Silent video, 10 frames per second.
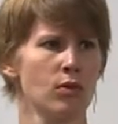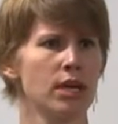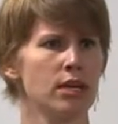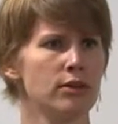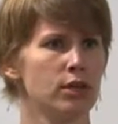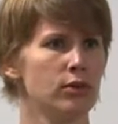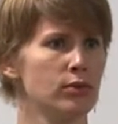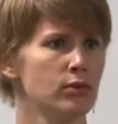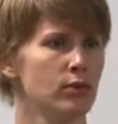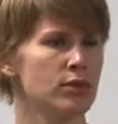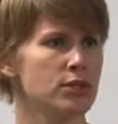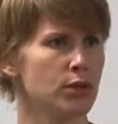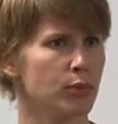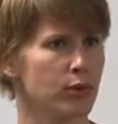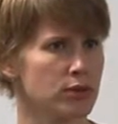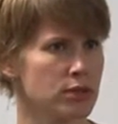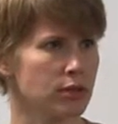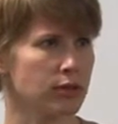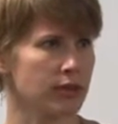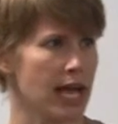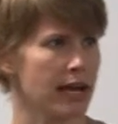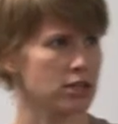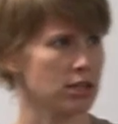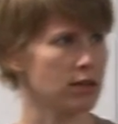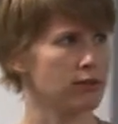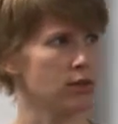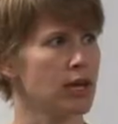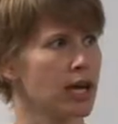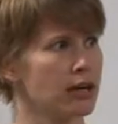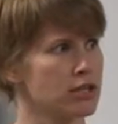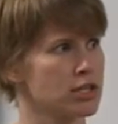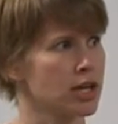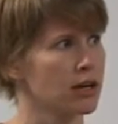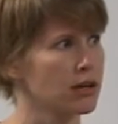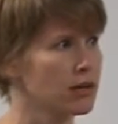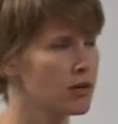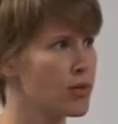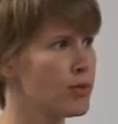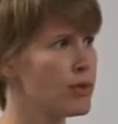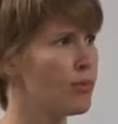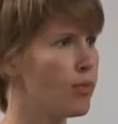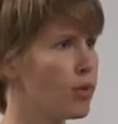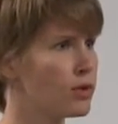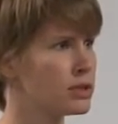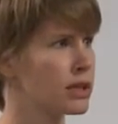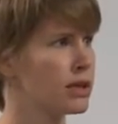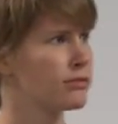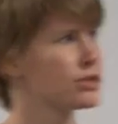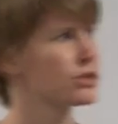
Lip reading: What do? What's your personal reaction if you care to share or be bold enough